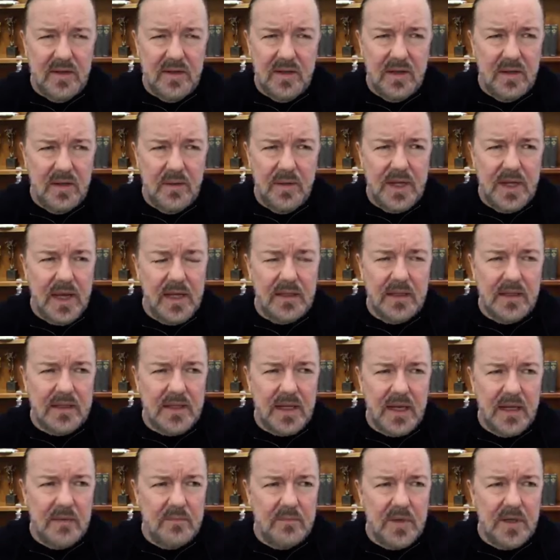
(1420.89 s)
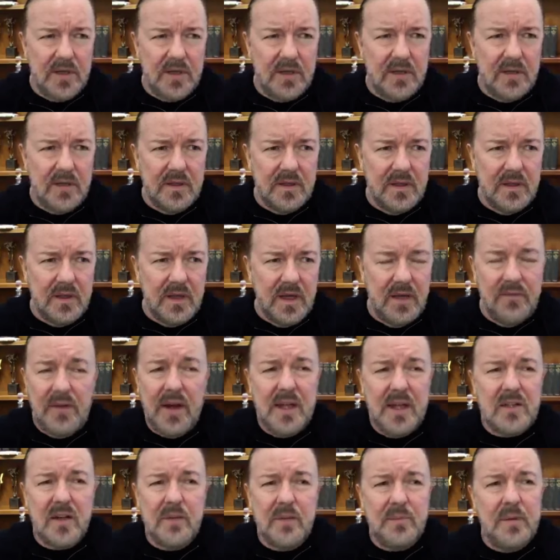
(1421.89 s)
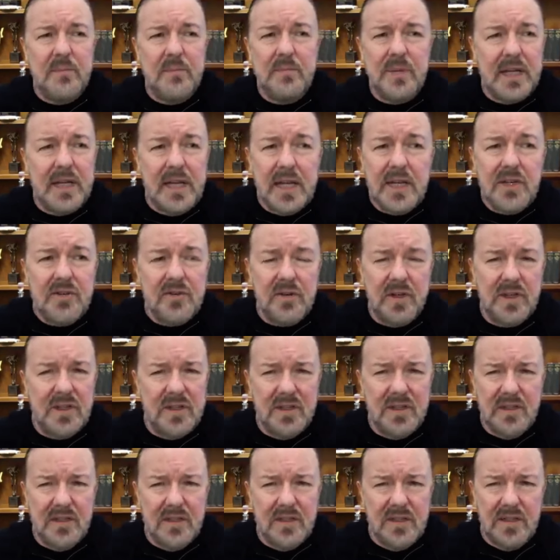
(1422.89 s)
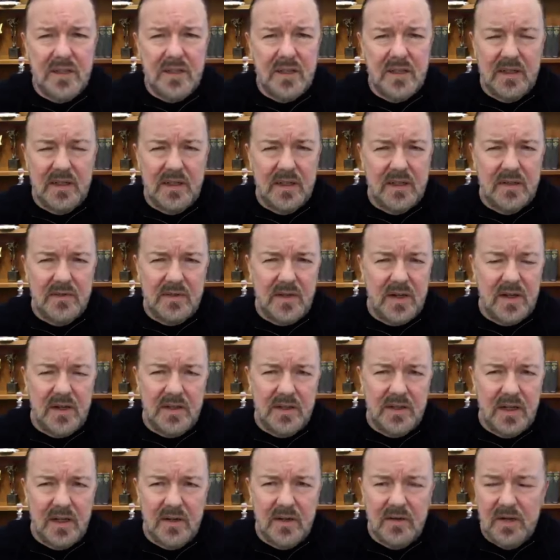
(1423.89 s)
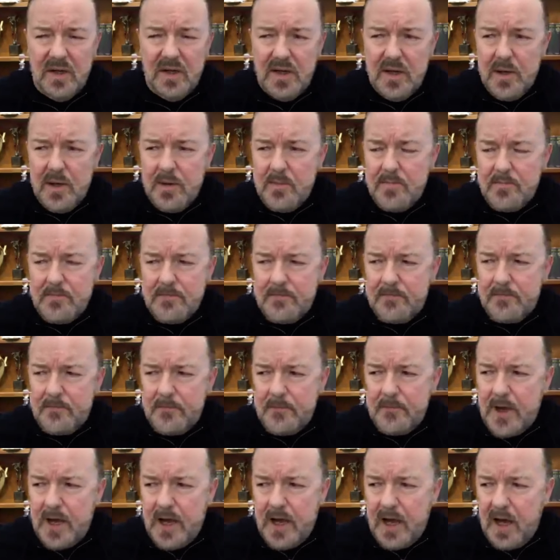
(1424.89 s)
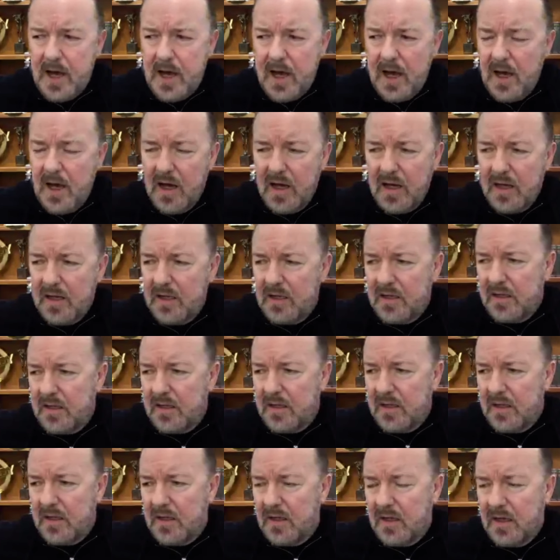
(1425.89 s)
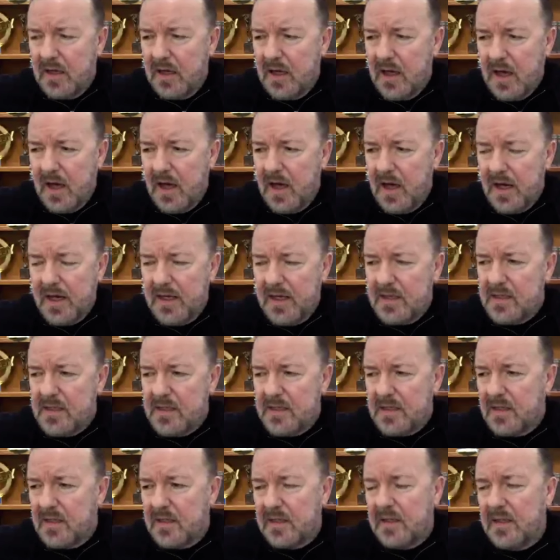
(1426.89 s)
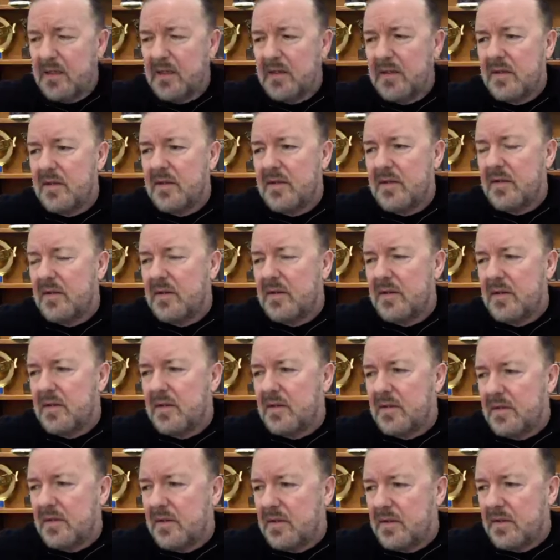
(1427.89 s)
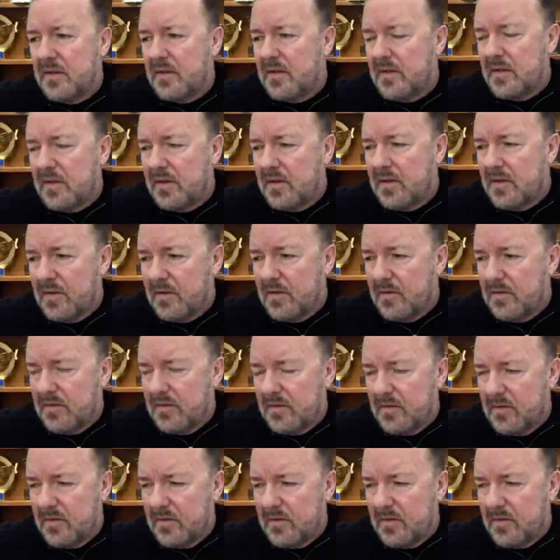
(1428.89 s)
you know, in entertainment. In fact, I've been belligerent. I've gone, you know, art isn't to, you